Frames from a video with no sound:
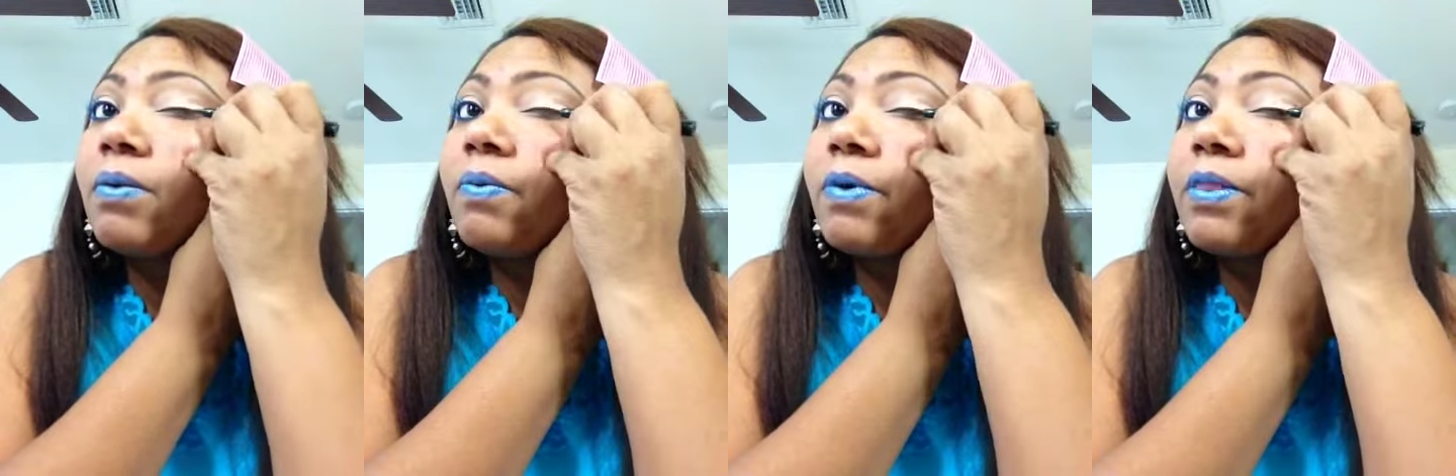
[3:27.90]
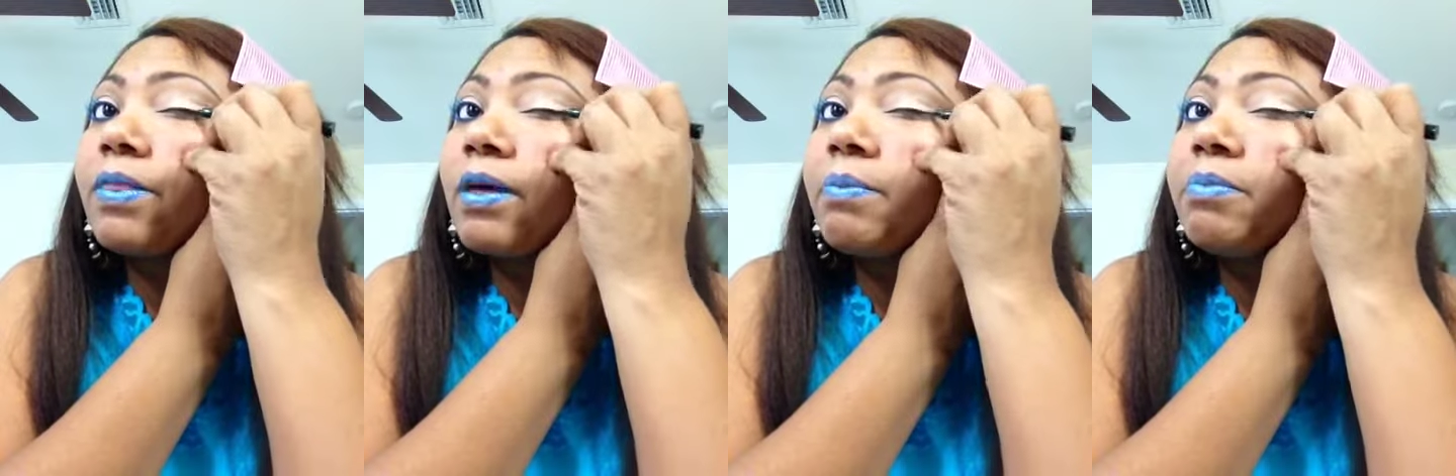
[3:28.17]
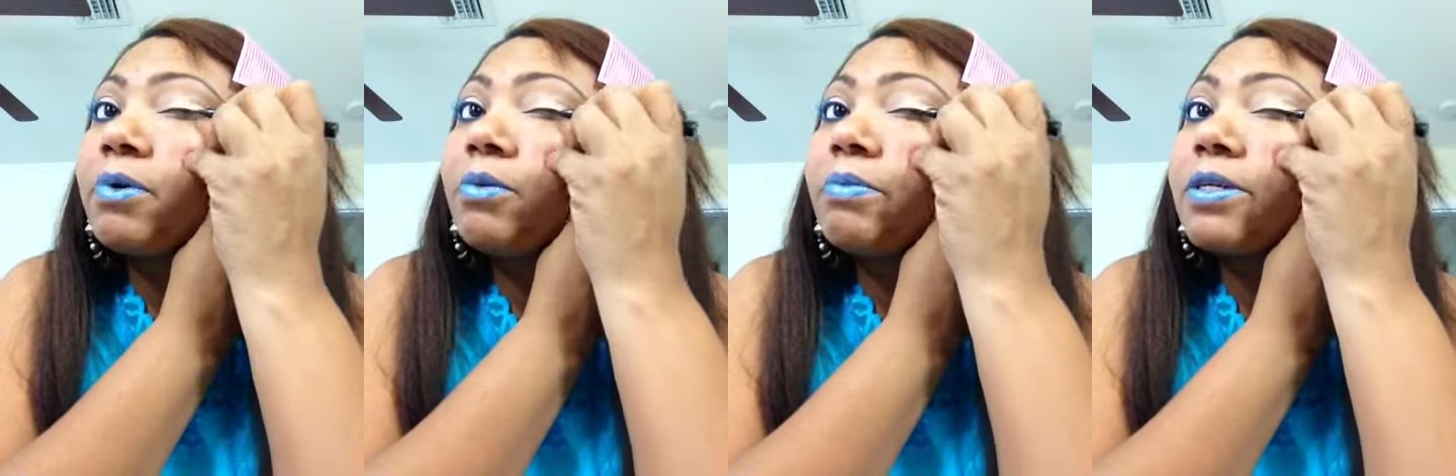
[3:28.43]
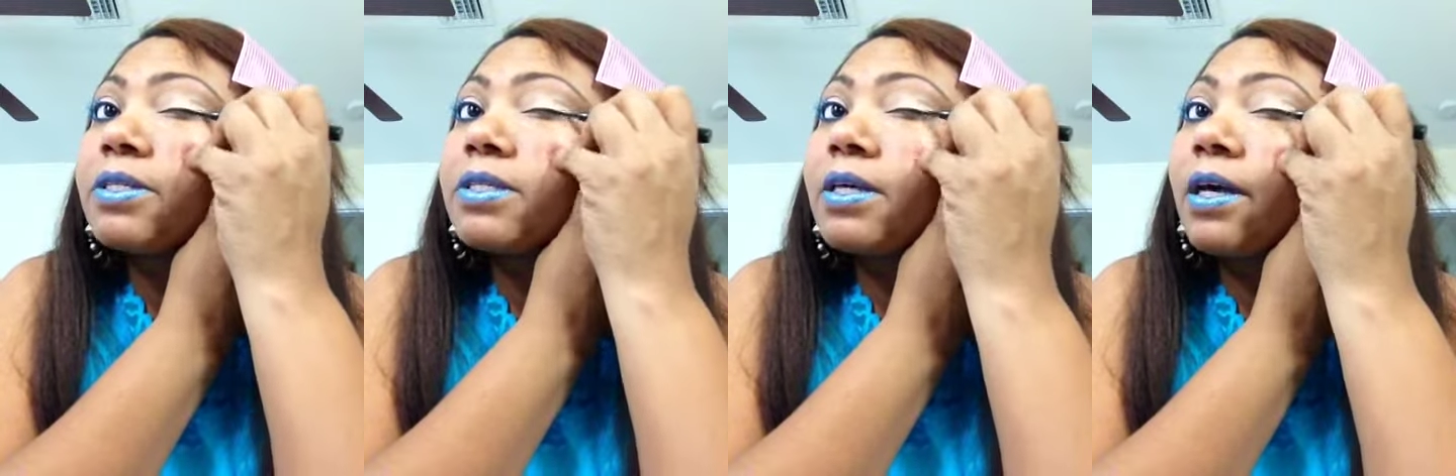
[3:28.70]
with that blue
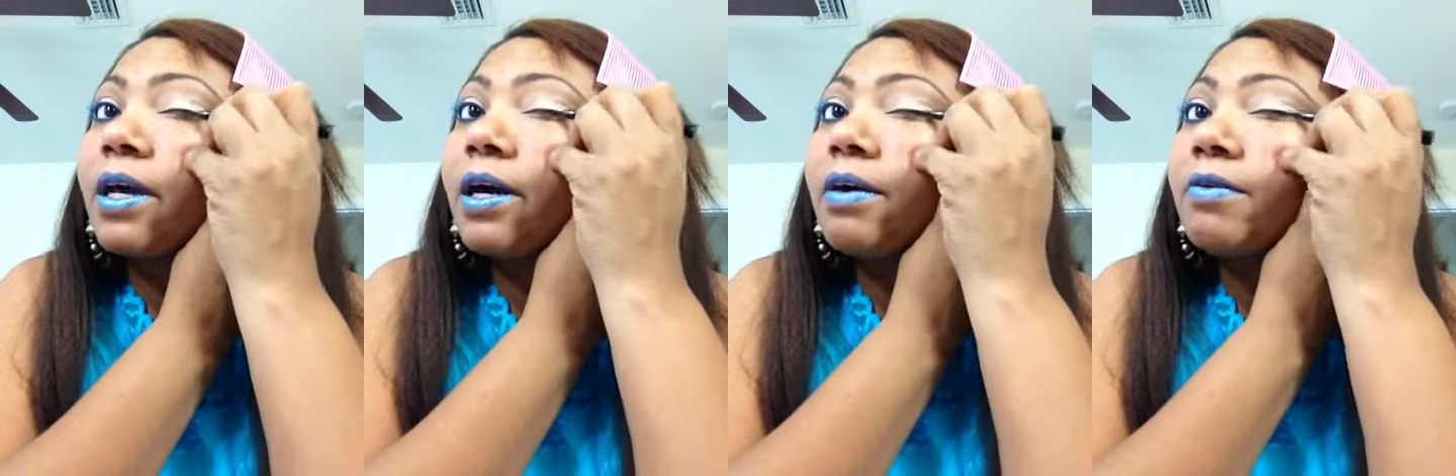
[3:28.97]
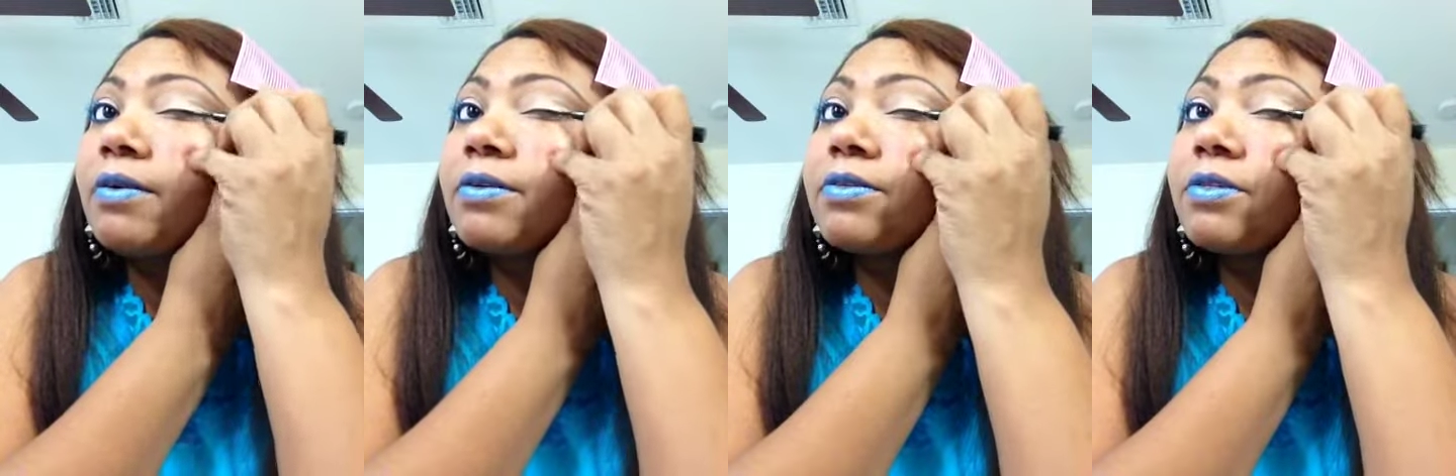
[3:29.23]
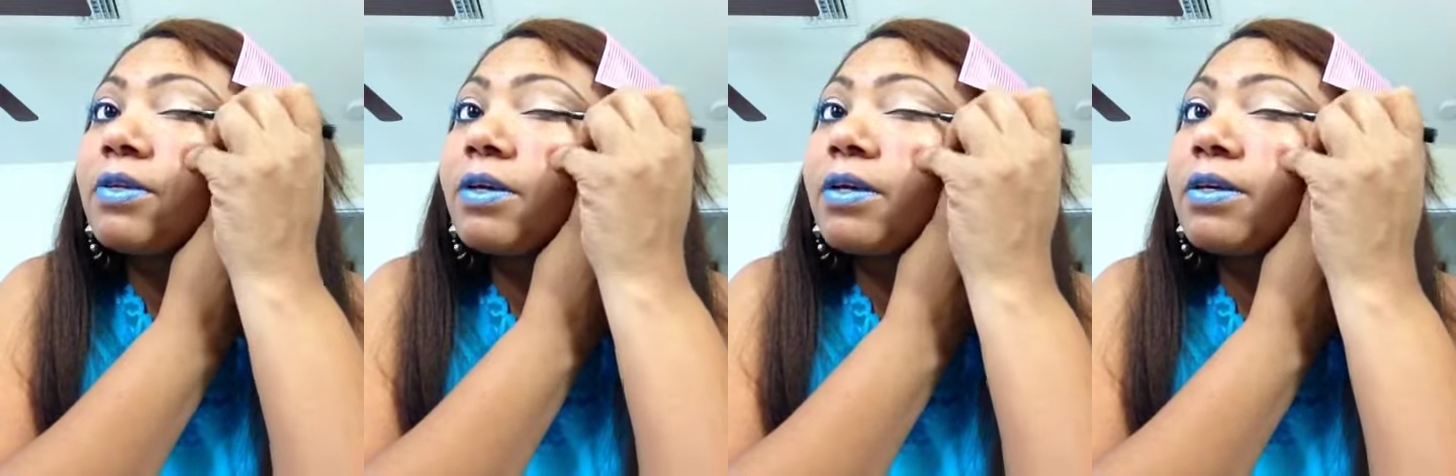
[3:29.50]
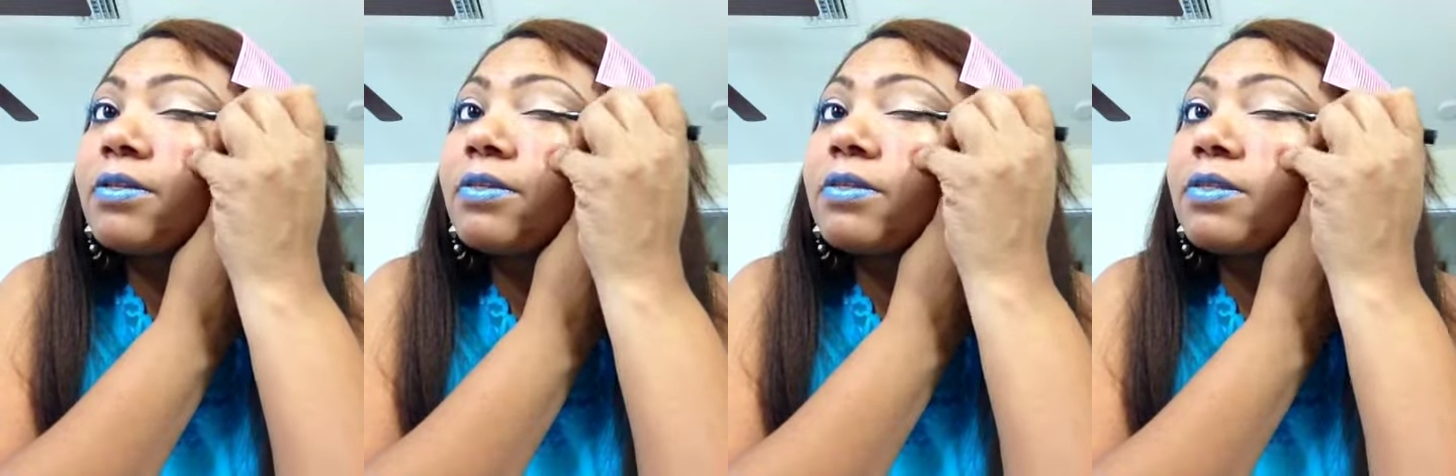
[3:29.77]
mascara so you
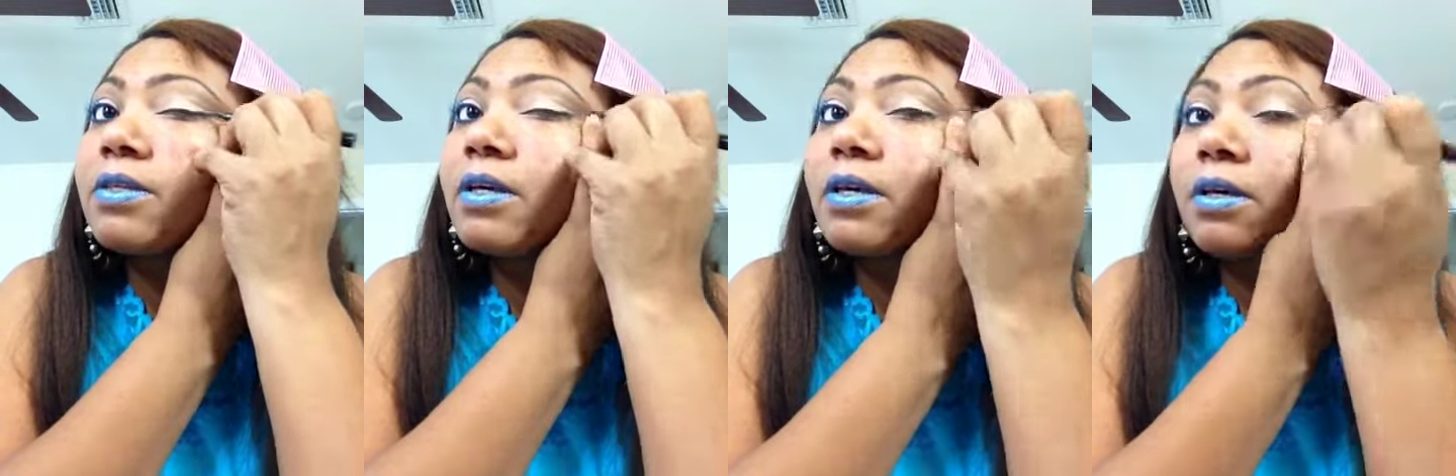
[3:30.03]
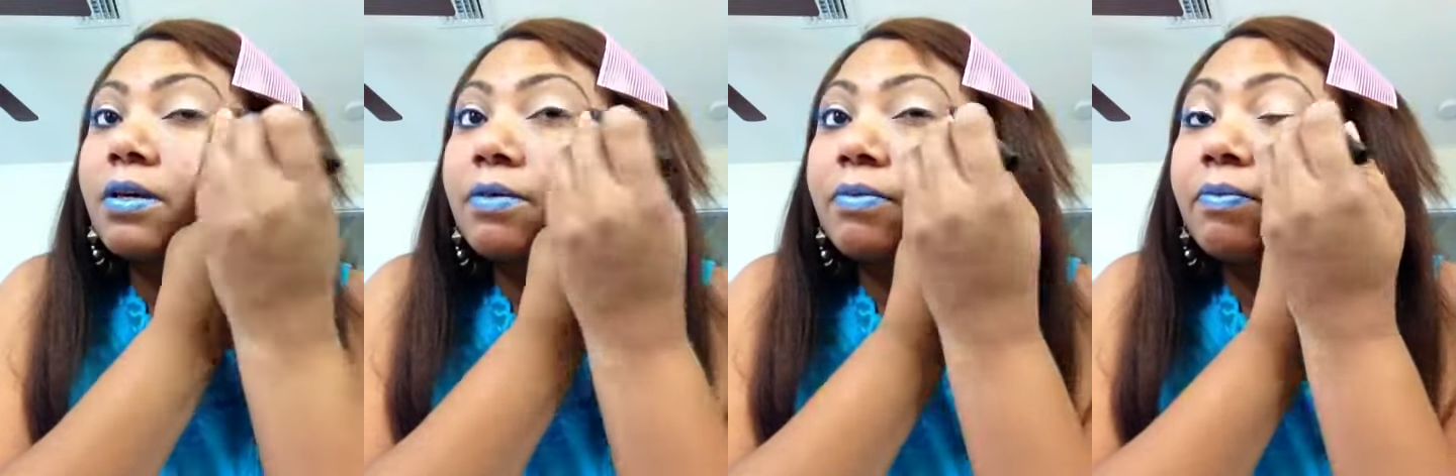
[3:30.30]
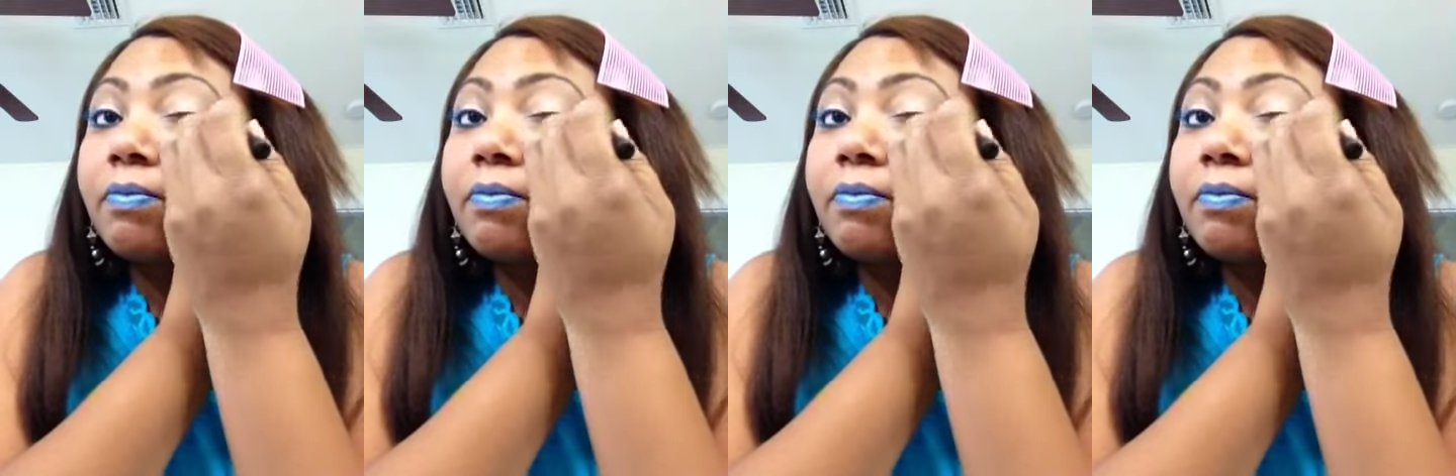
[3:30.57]
can see,